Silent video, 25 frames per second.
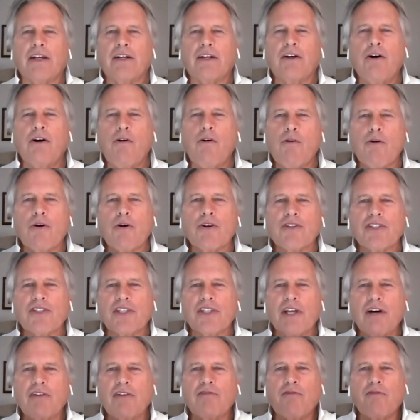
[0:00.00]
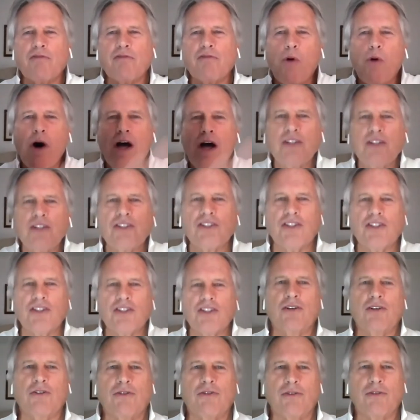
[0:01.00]
core self, wants
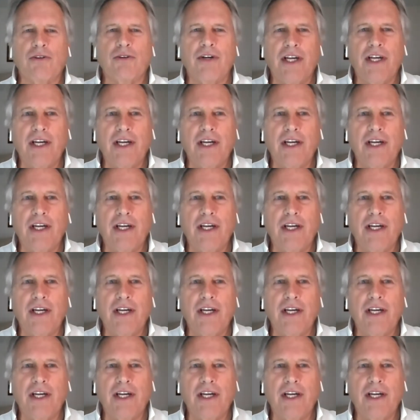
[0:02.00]
to